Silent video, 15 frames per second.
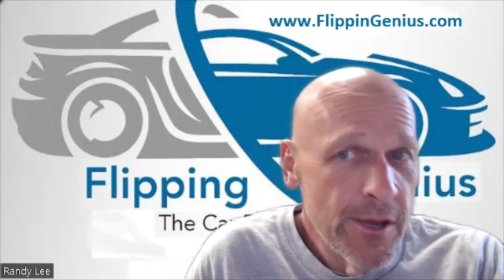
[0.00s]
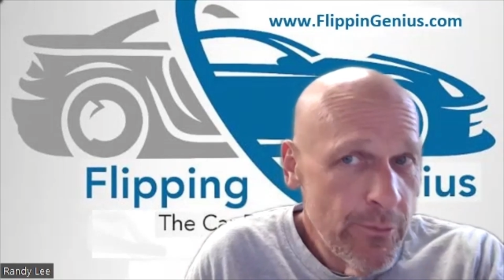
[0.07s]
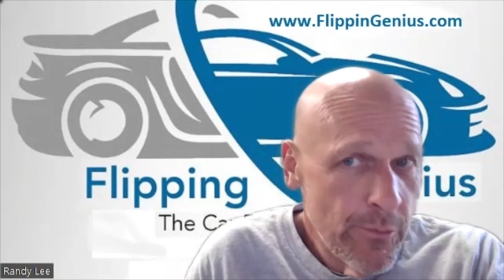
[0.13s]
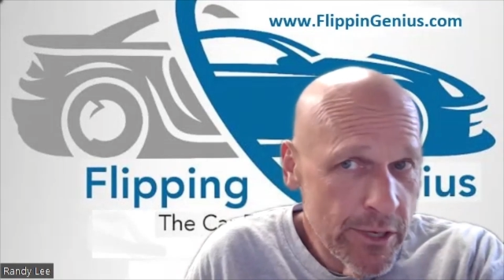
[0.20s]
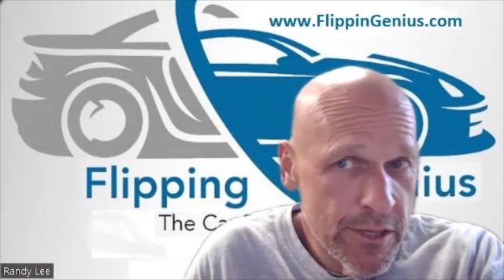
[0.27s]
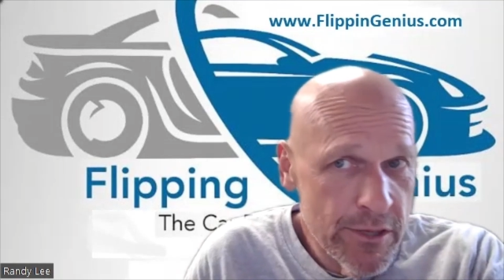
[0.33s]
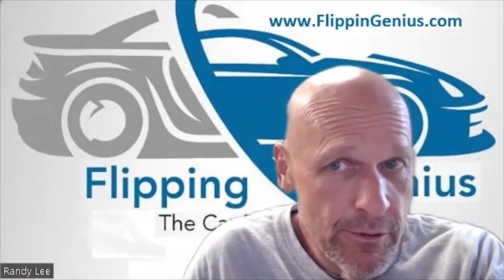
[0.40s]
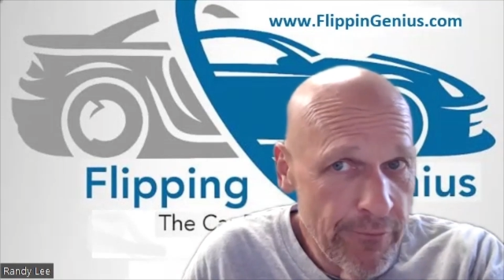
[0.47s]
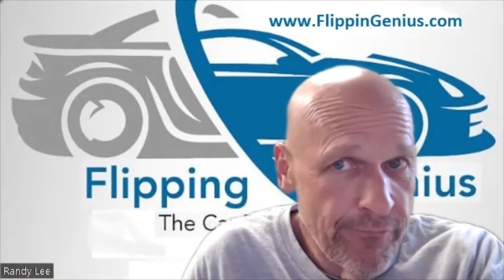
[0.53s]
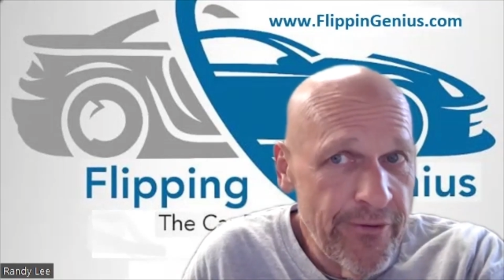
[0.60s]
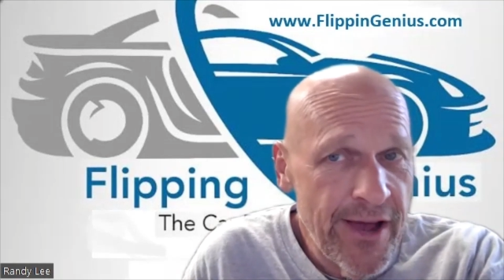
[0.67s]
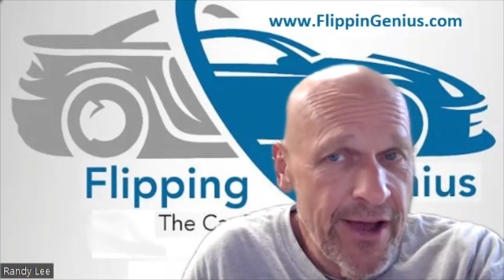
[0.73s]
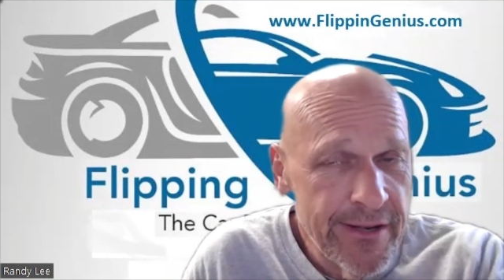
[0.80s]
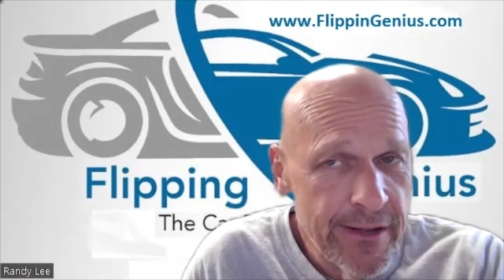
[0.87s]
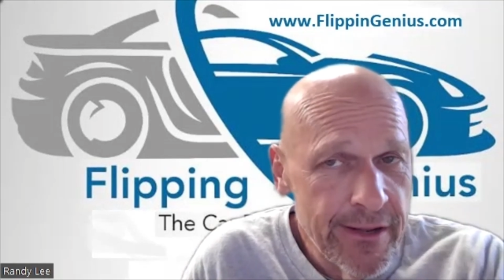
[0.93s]
which you'll
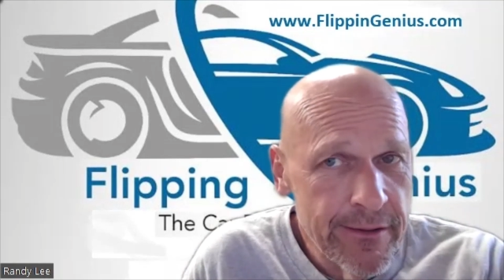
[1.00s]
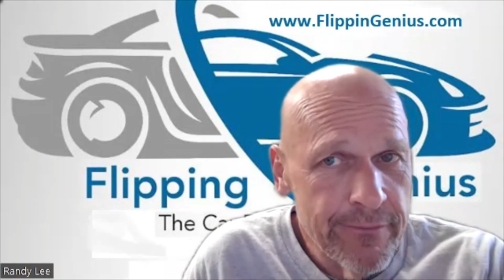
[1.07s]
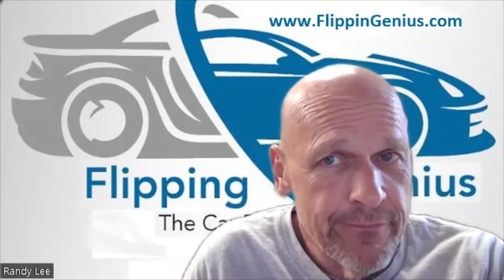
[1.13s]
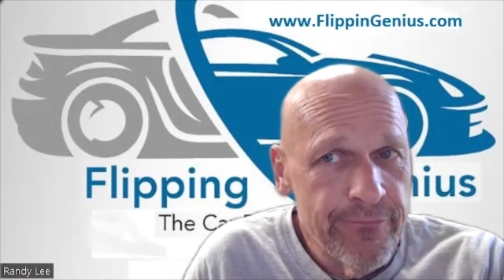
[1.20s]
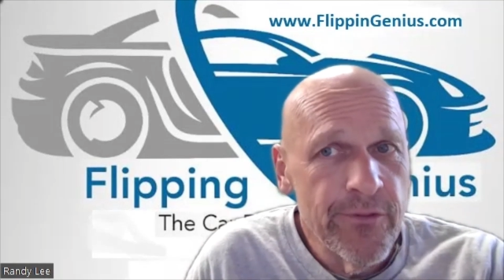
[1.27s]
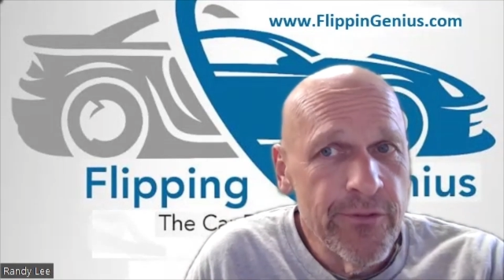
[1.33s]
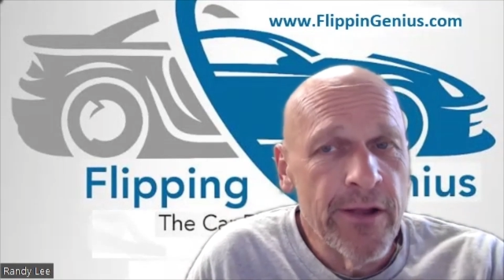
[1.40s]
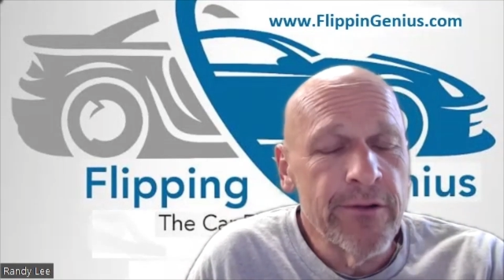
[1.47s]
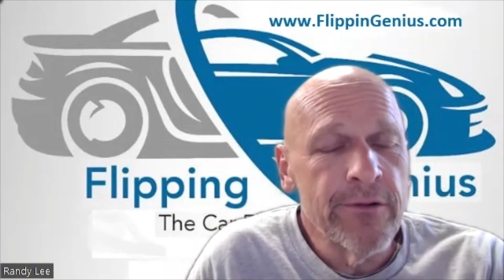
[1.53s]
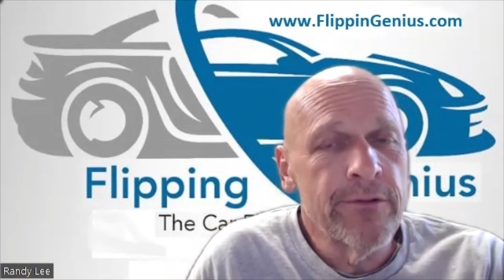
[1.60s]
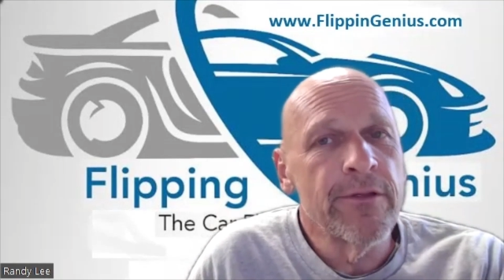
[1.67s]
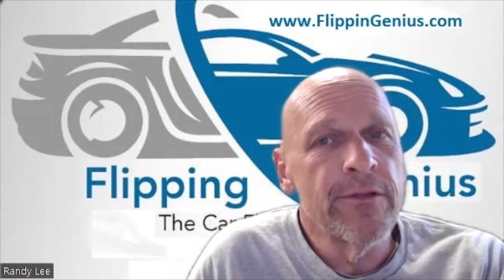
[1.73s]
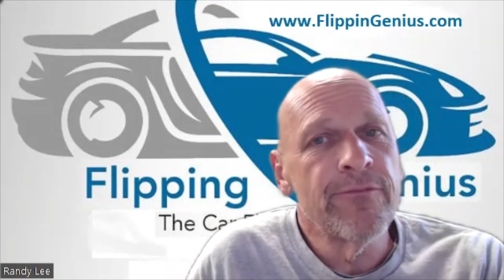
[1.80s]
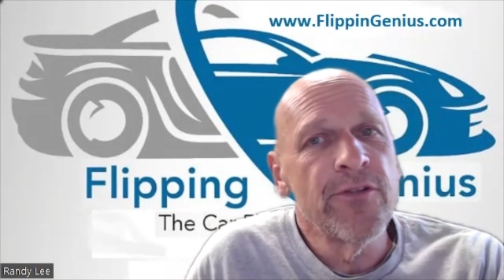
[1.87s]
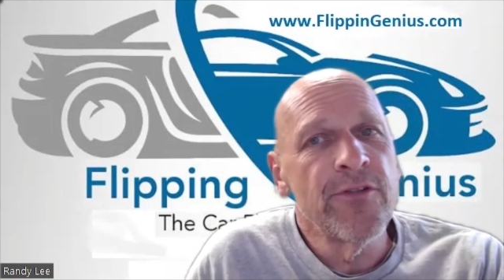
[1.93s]
find under
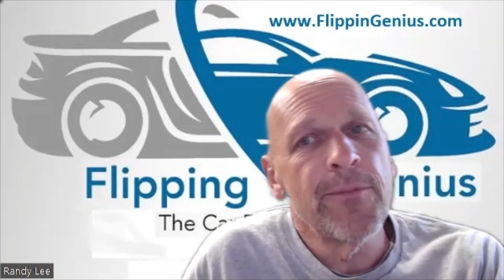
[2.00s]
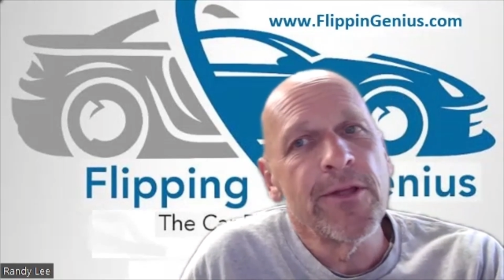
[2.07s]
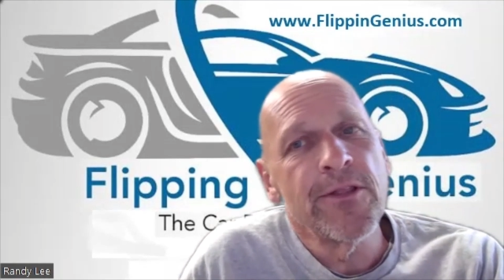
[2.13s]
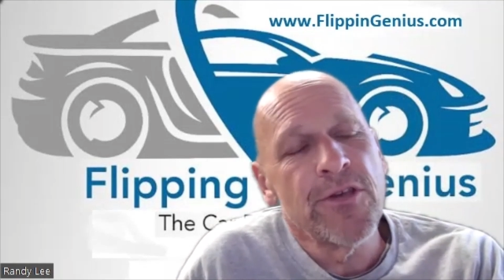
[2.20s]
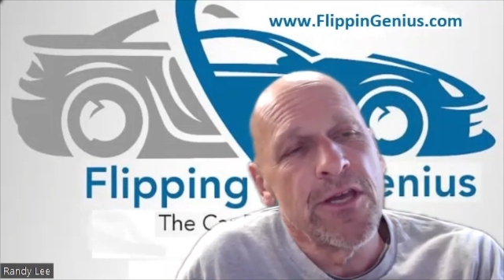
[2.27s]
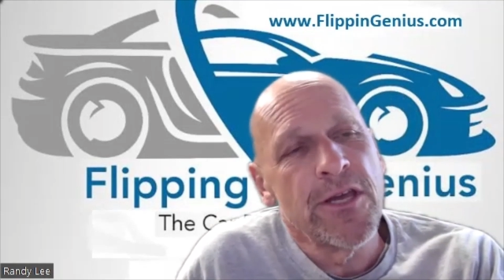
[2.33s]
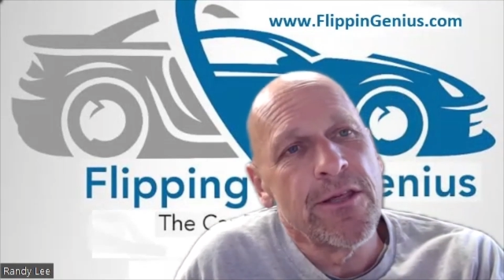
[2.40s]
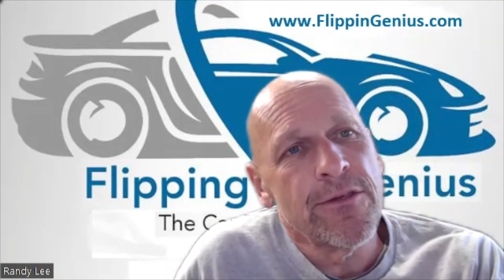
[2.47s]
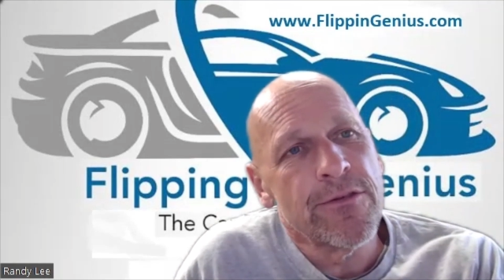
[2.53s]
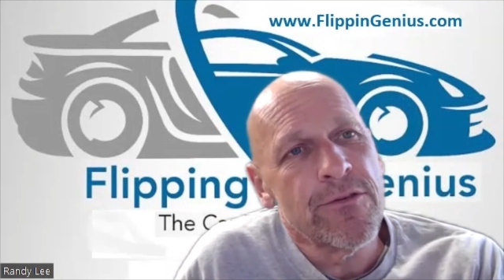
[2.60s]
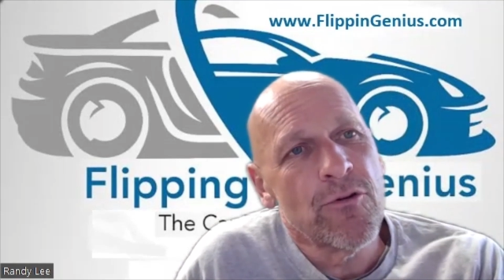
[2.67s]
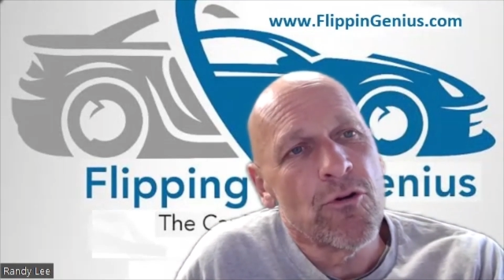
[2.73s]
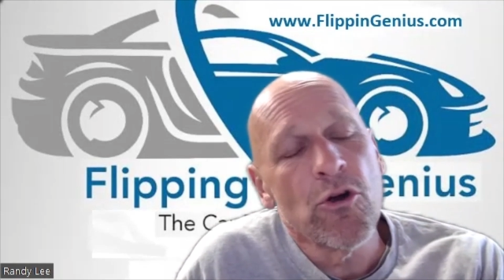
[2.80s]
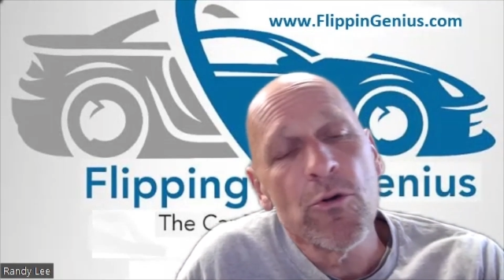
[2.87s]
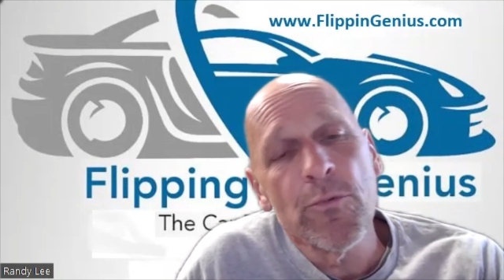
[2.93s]
the Flipping Genius
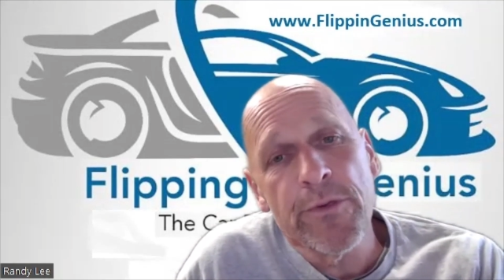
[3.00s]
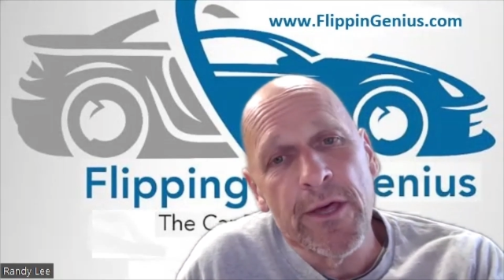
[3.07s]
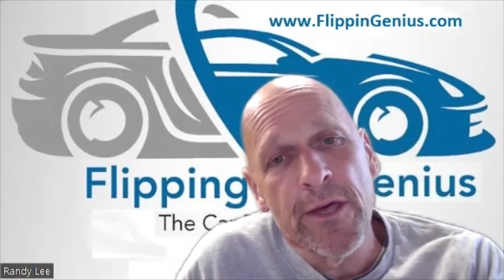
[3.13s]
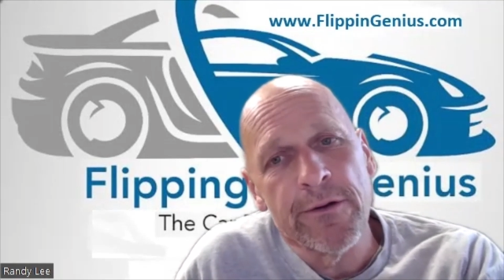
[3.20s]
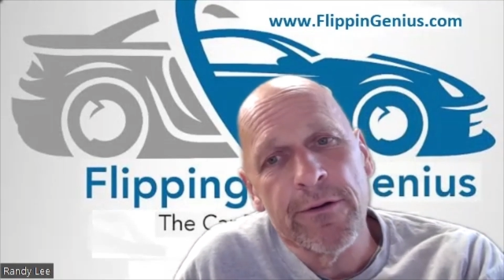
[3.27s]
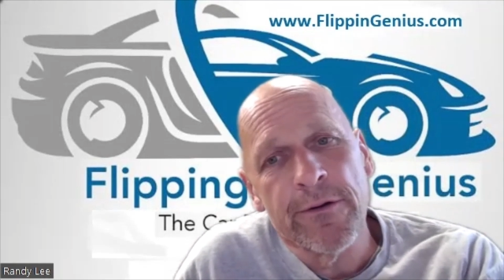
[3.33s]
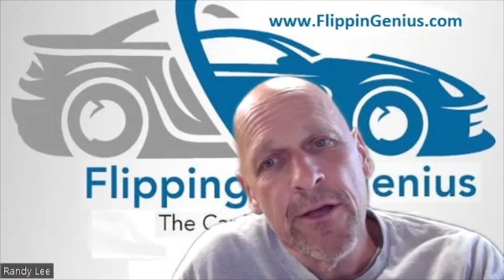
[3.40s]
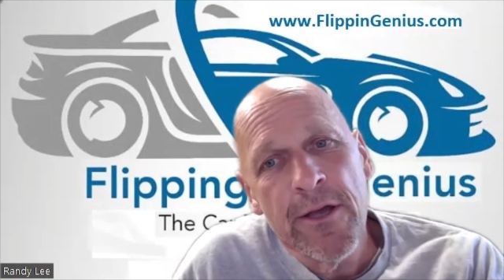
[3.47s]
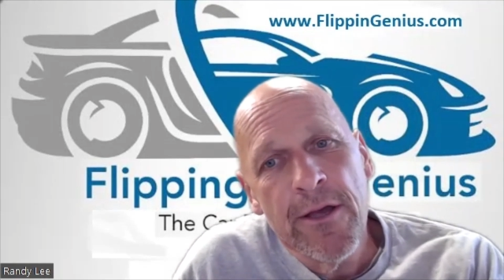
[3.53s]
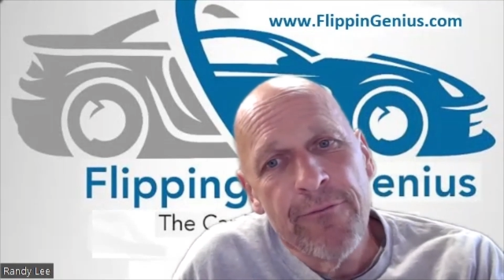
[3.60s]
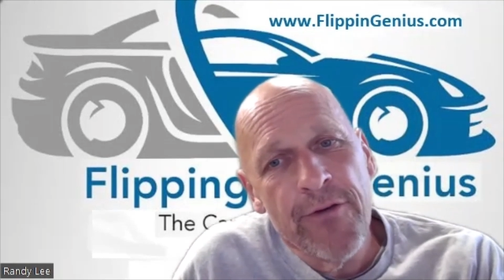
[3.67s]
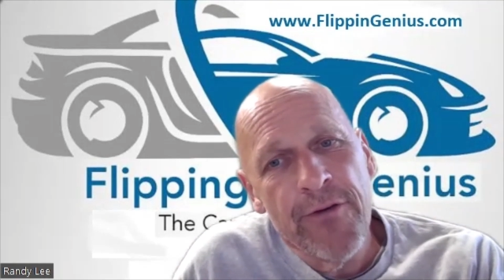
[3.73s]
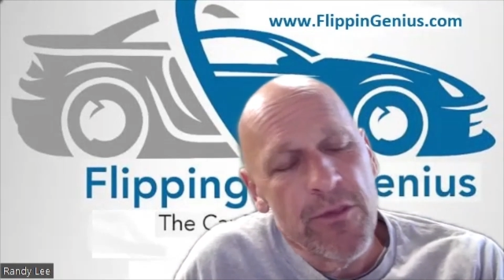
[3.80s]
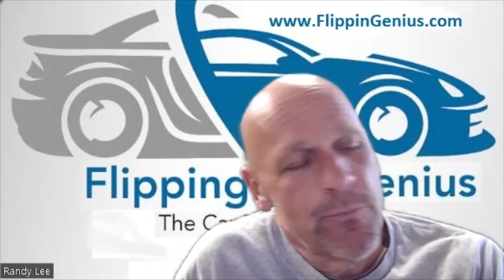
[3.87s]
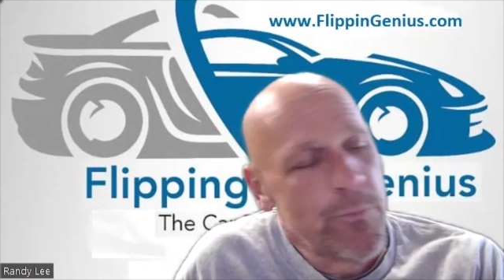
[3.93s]
groups, under
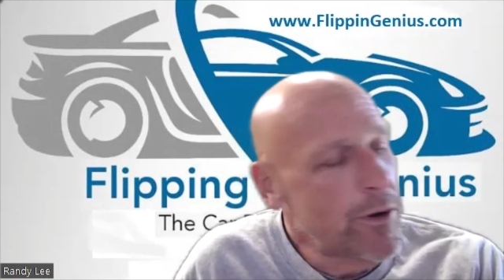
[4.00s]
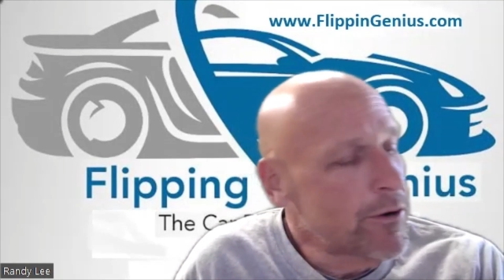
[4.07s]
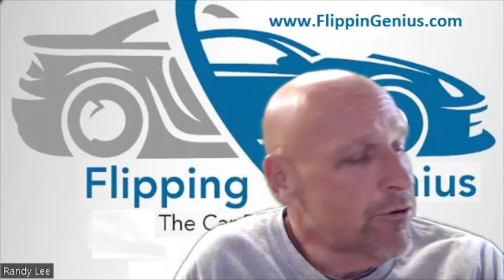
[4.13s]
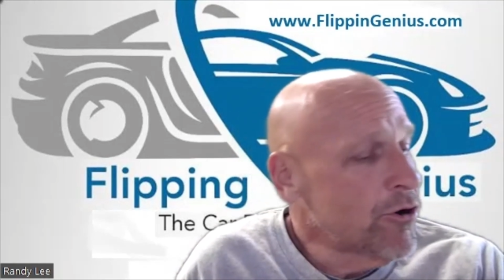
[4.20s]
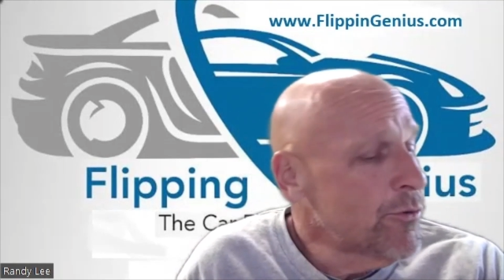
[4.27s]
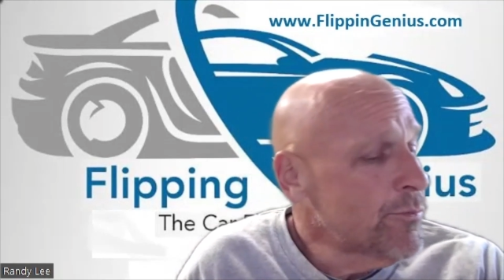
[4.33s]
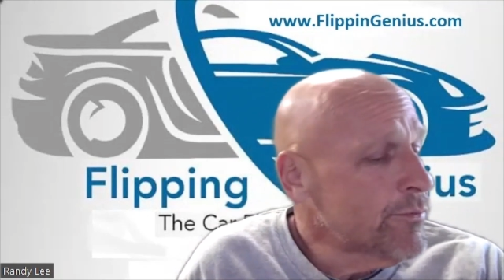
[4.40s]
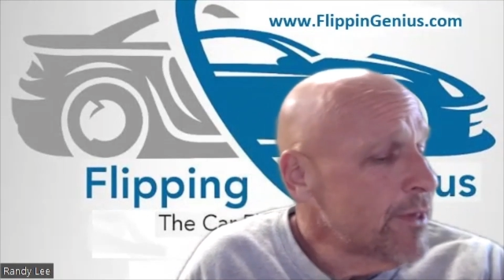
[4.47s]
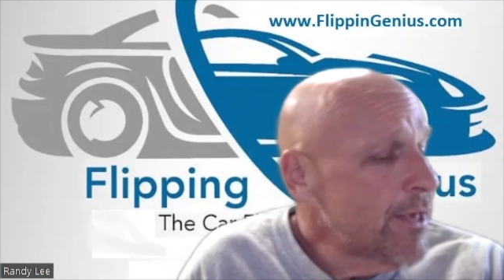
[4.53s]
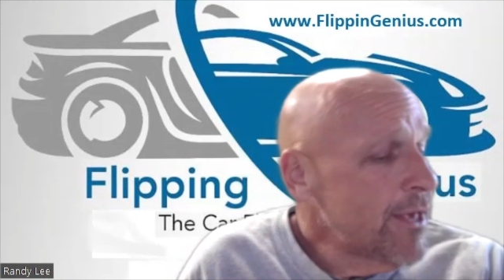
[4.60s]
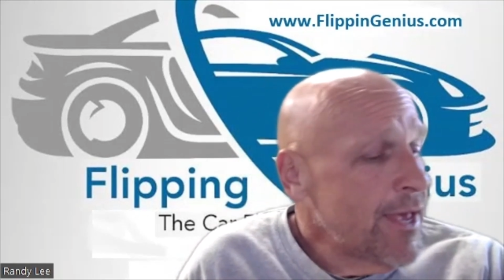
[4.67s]
Facebook groups.